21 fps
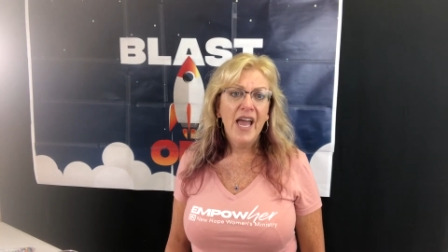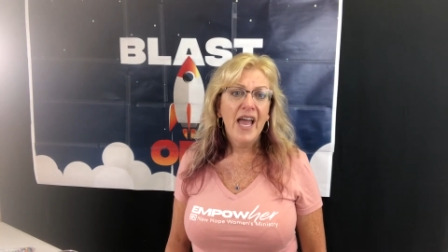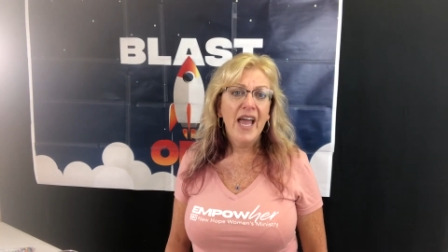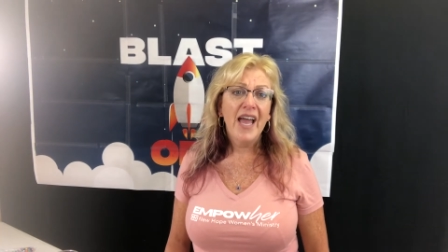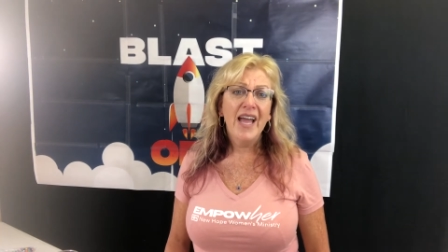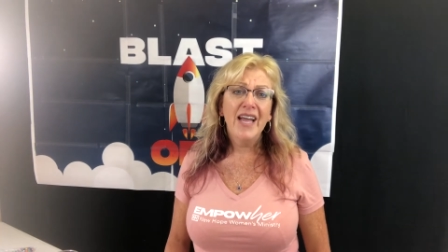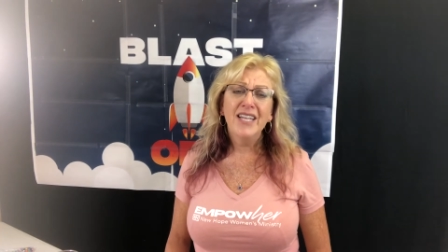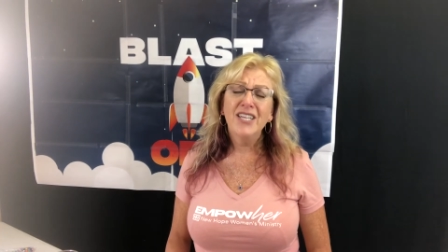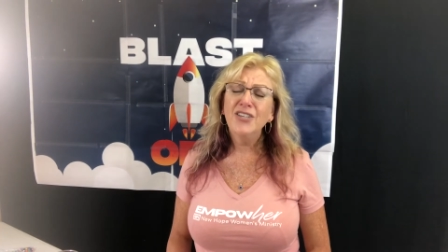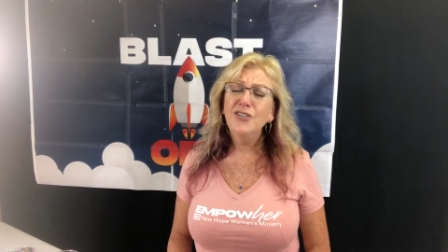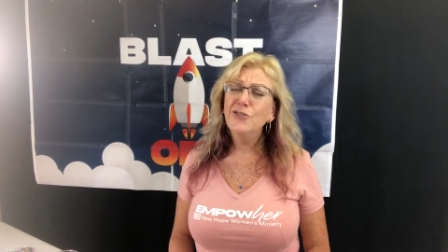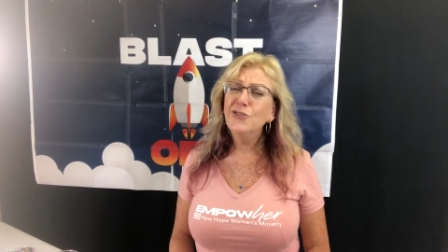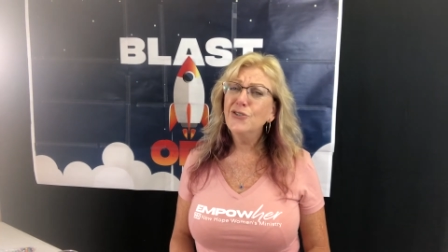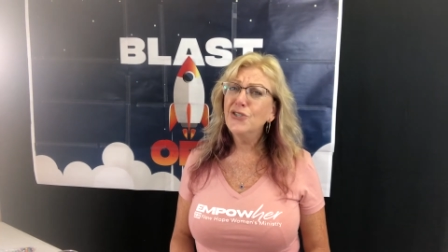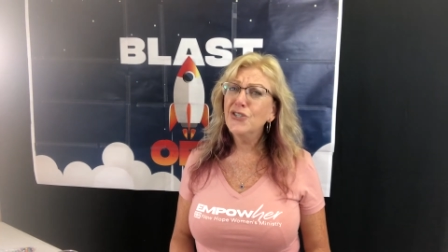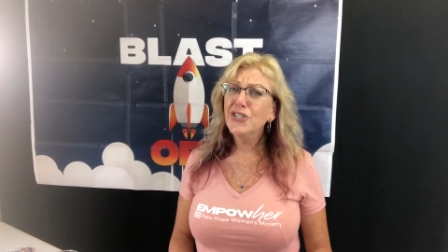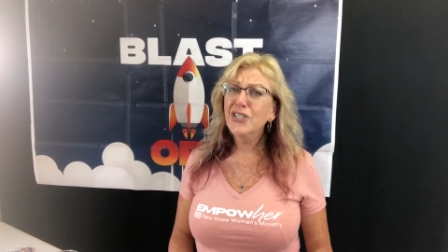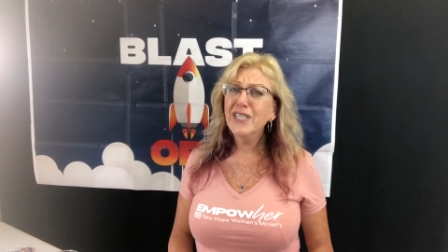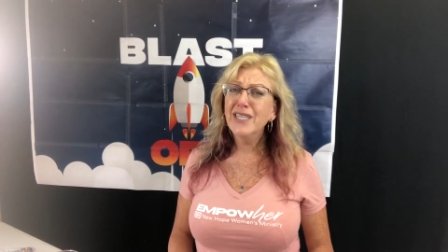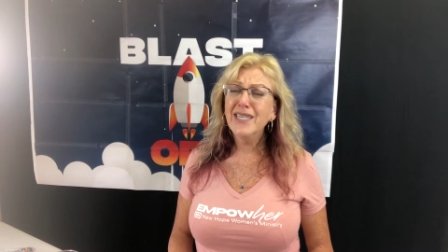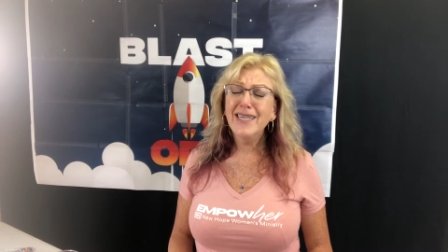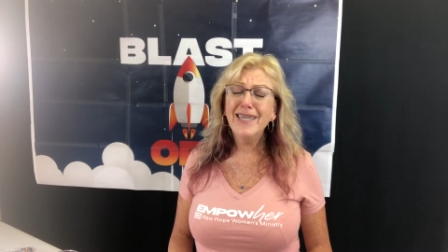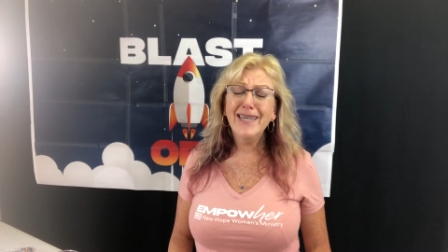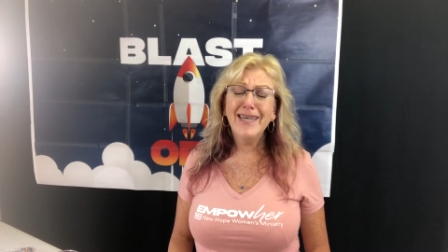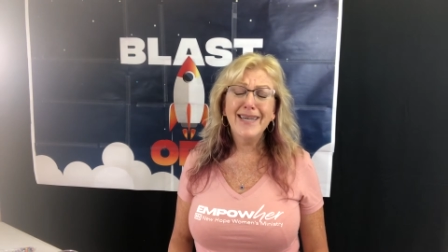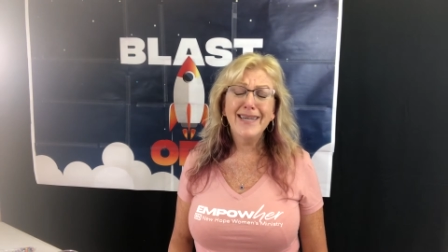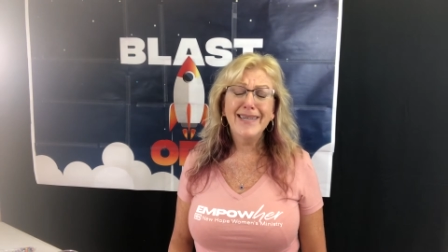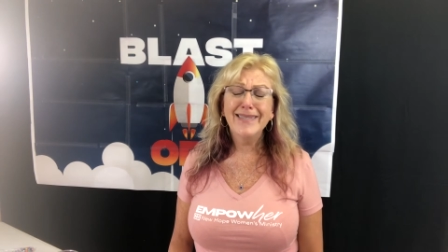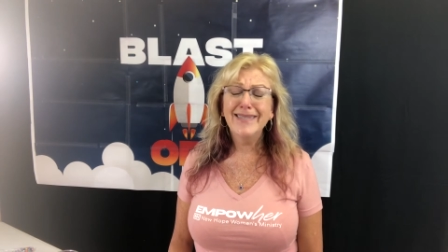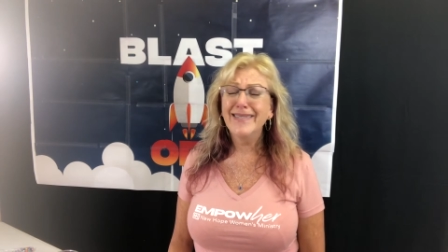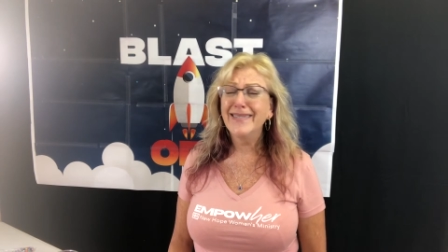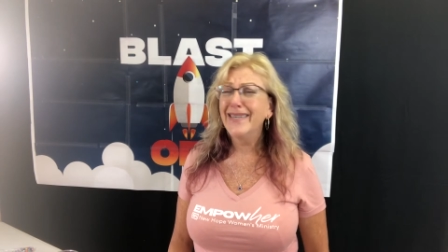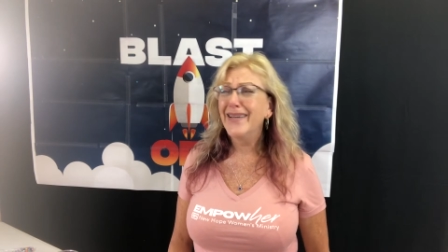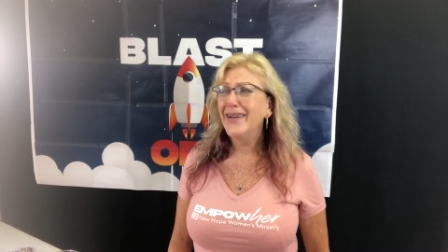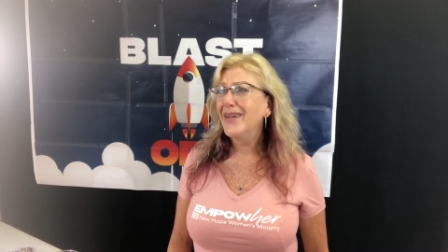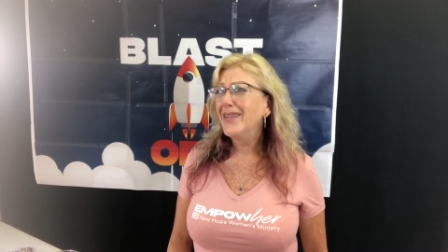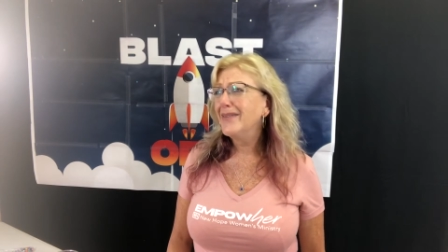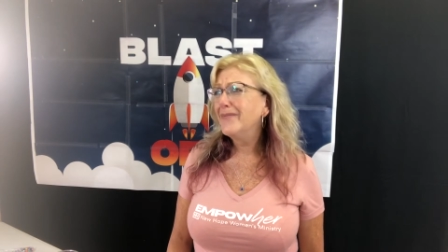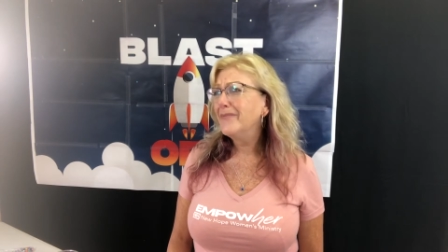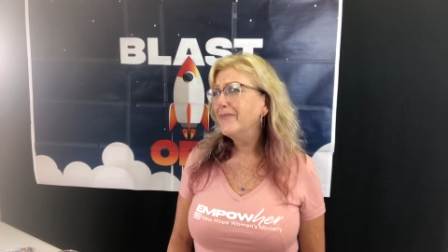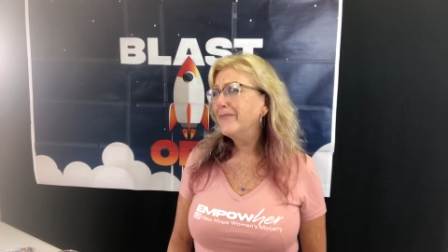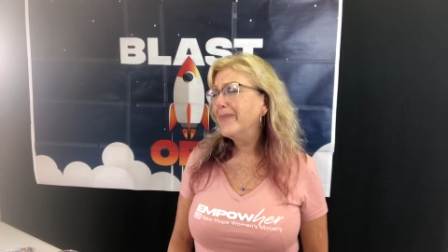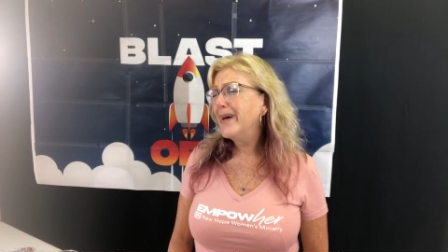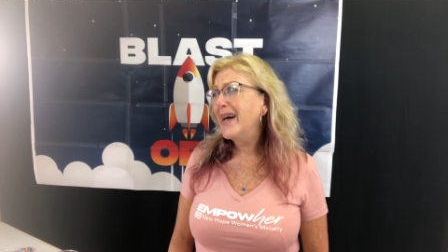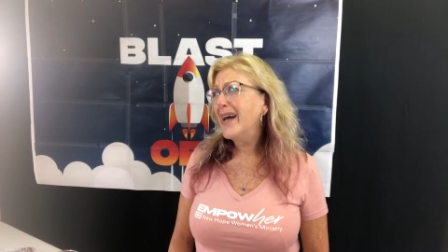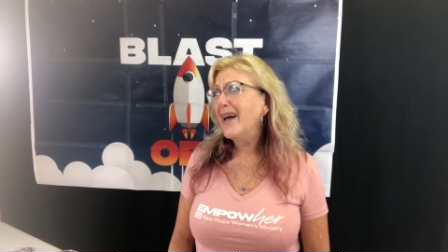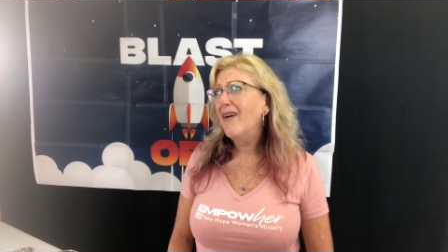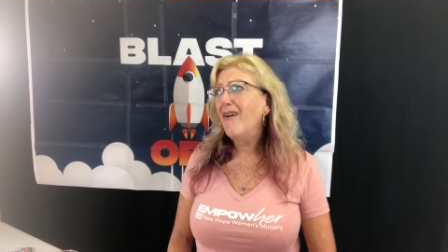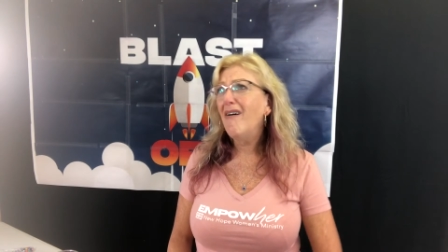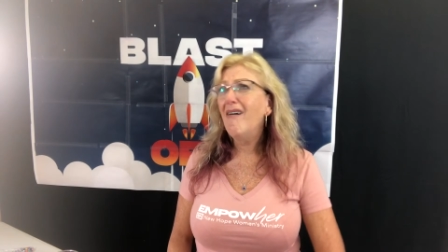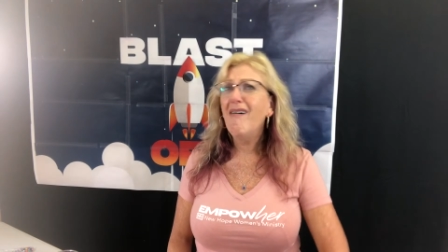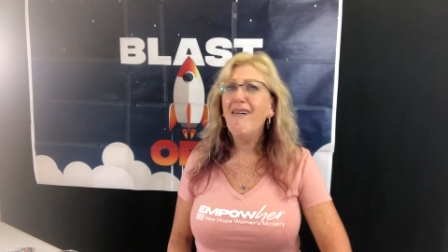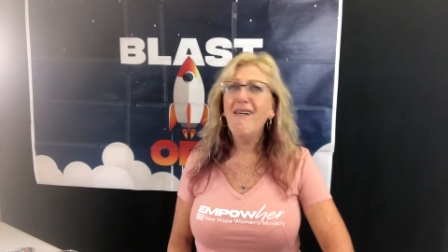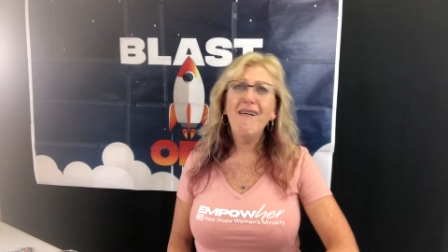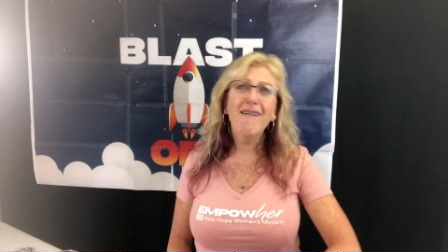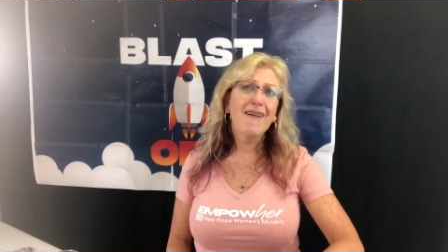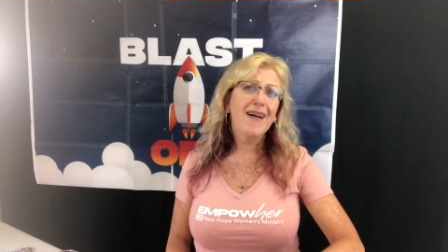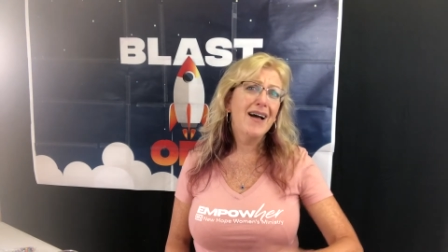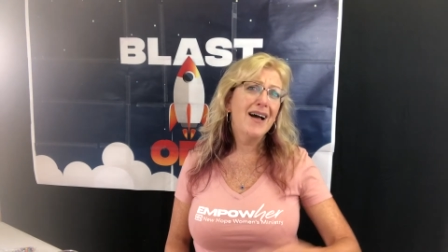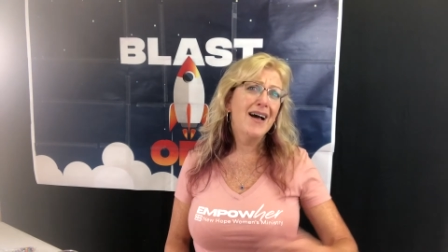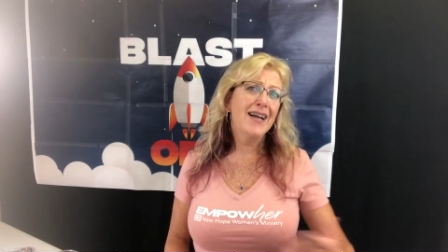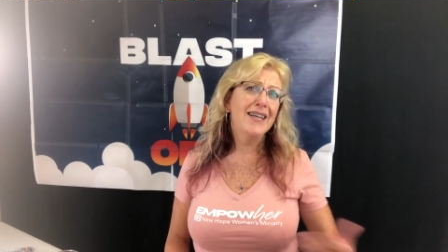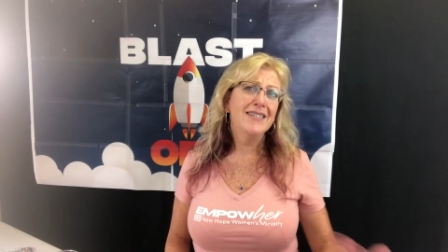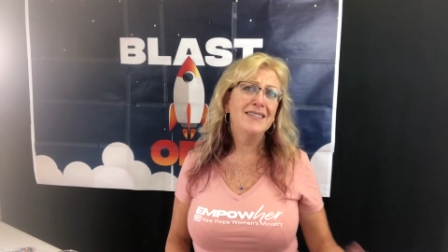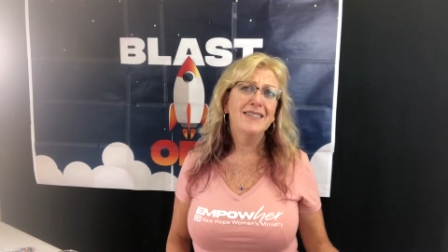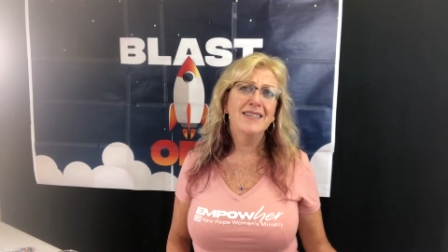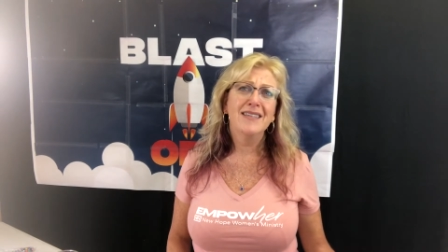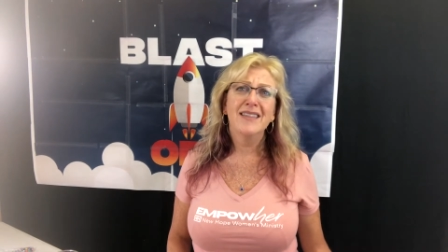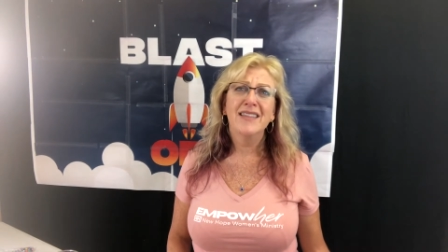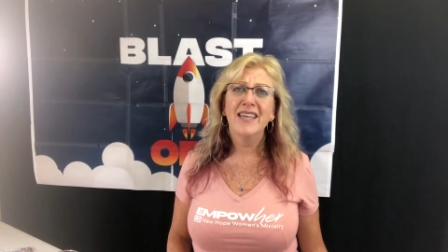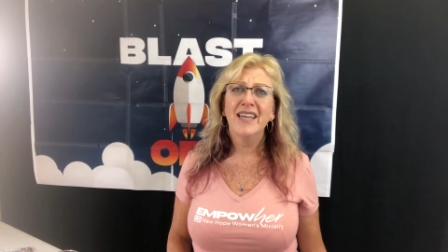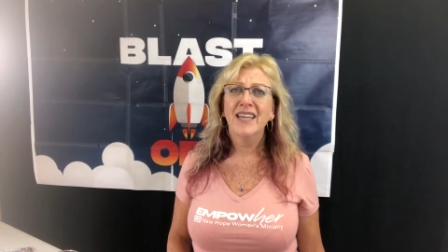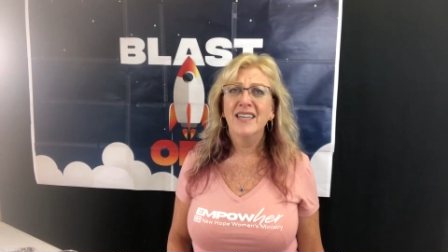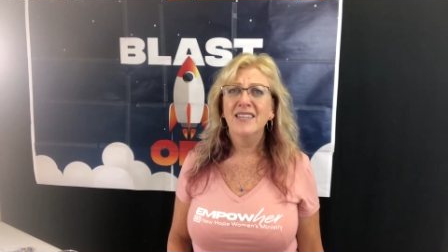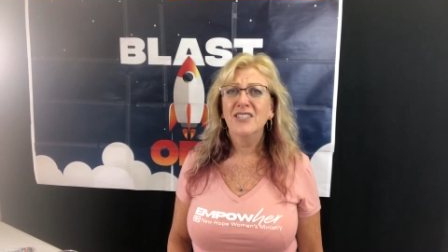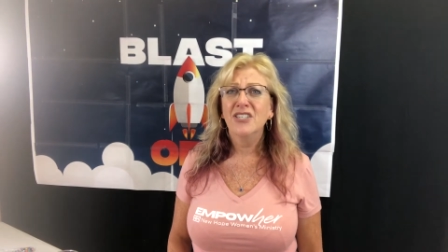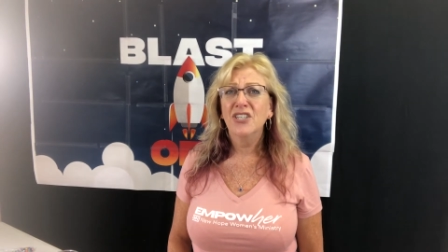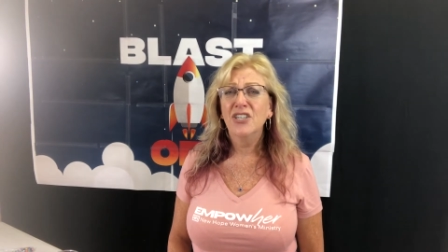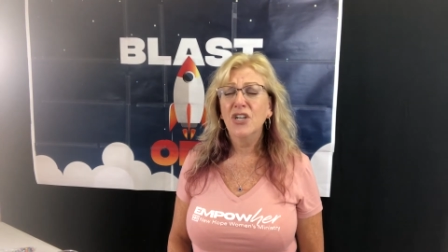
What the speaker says: And usually it's by all kinds of things.